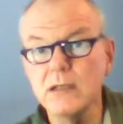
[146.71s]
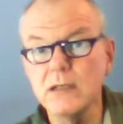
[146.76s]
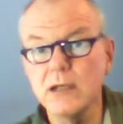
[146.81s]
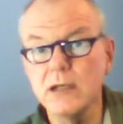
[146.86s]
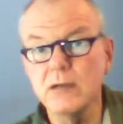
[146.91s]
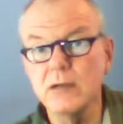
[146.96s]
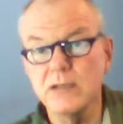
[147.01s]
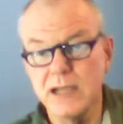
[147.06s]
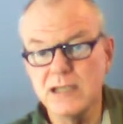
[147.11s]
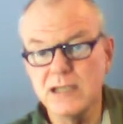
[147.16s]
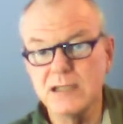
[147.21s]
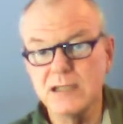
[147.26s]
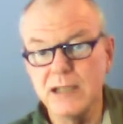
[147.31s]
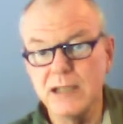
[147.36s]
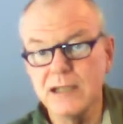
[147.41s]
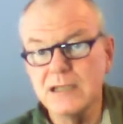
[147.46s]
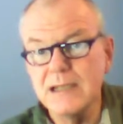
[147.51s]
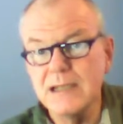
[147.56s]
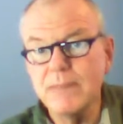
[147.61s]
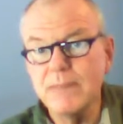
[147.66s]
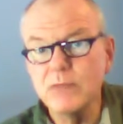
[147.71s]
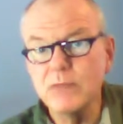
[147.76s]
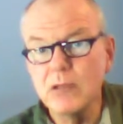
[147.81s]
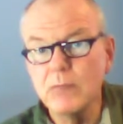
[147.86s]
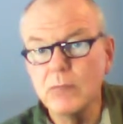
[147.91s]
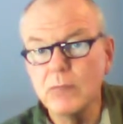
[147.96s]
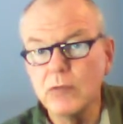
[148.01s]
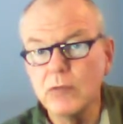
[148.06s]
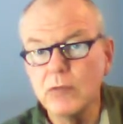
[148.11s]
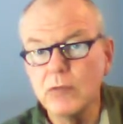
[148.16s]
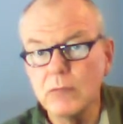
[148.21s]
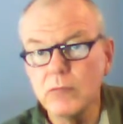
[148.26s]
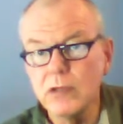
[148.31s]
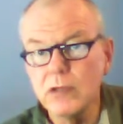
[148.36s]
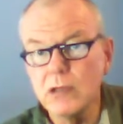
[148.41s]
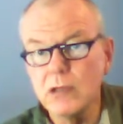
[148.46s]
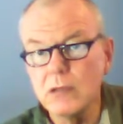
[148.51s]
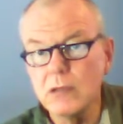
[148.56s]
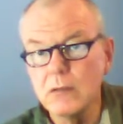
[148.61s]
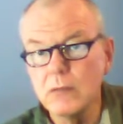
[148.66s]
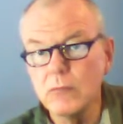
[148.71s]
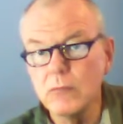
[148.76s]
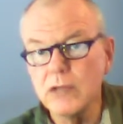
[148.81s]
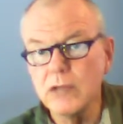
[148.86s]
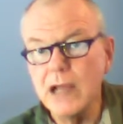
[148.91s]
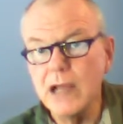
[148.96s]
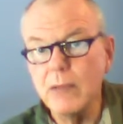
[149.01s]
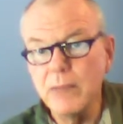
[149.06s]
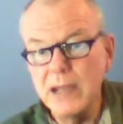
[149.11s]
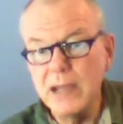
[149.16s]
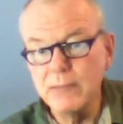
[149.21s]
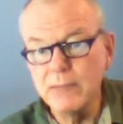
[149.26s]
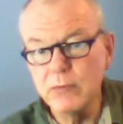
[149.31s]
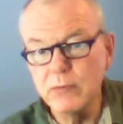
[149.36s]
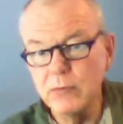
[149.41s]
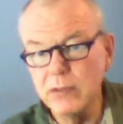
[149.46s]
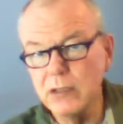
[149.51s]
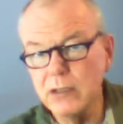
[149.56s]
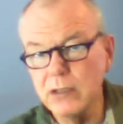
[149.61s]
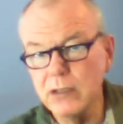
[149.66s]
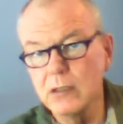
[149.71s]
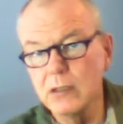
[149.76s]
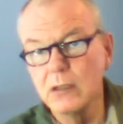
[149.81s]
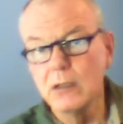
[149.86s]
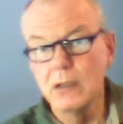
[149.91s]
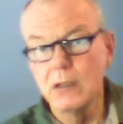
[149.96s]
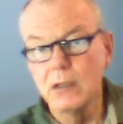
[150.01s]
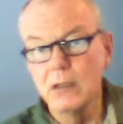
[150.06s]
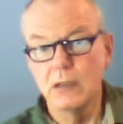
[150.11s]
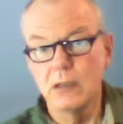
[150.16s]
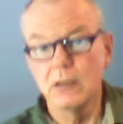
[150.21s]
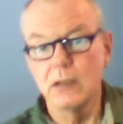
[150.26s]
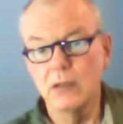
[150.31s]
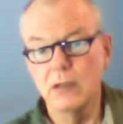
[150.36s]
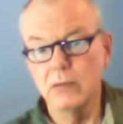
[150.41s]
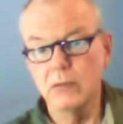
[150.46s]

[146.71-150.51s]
They accept them without paperwork. You